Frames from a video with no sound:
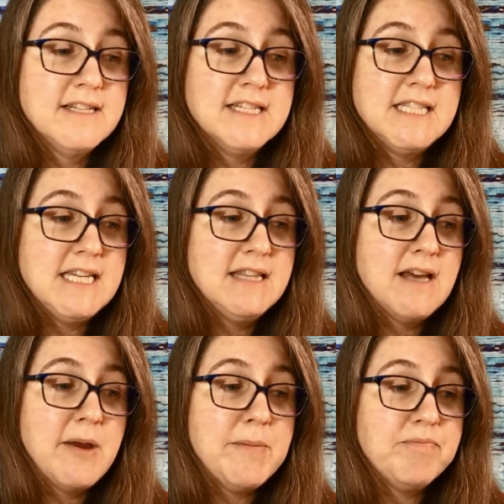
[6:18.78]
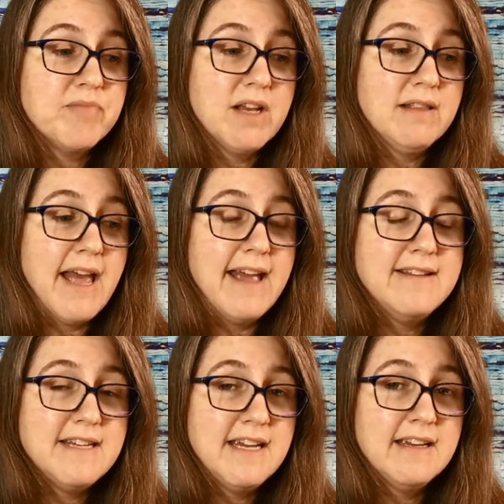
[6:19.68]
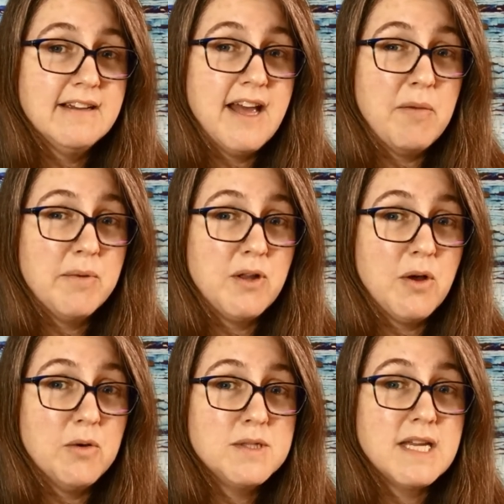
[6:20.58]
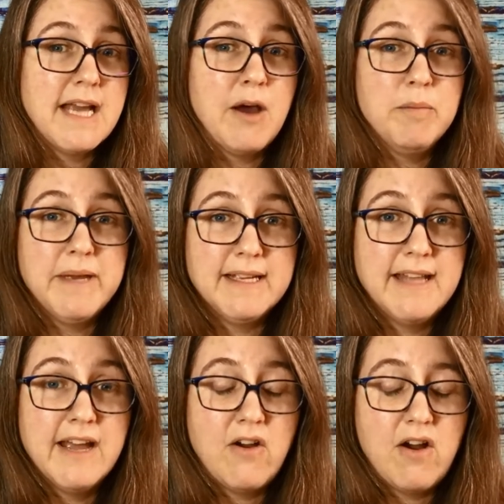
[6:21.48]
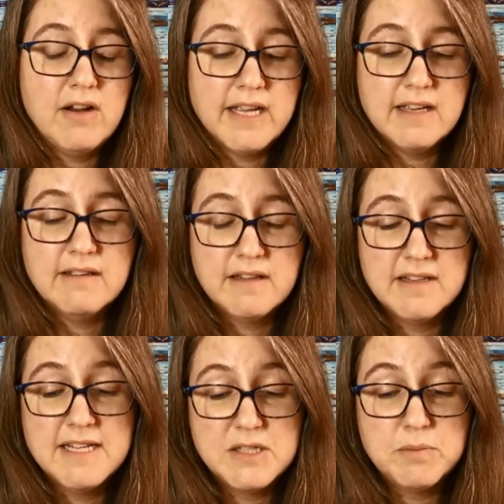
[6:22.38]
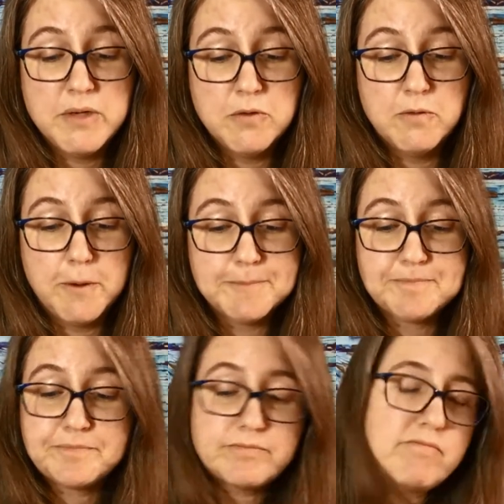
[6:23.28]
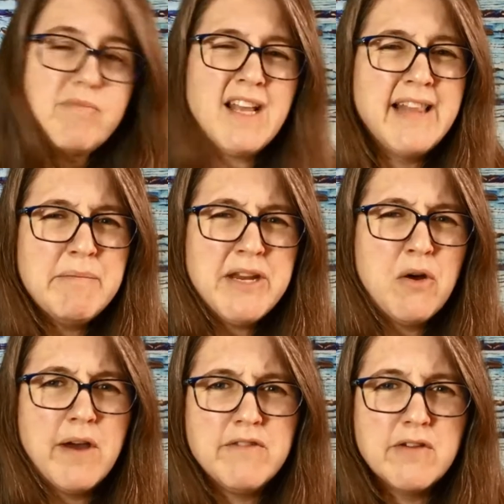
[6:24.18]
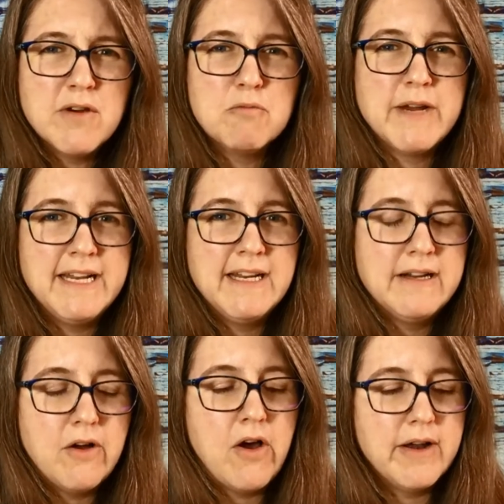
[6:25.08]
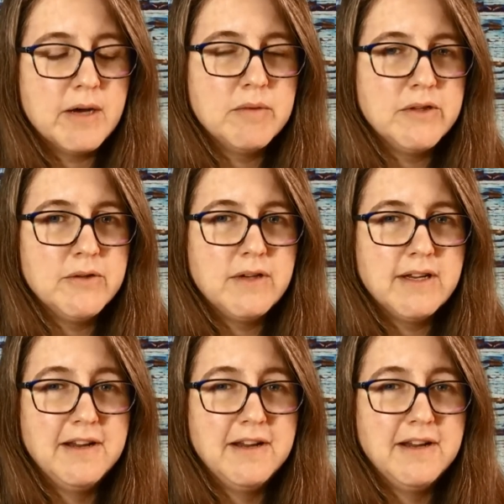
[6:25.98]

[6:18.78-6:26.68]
to see them landing up close, like how big they are, like it's beautiful let me know, have you ever ridden in a hot air balloon?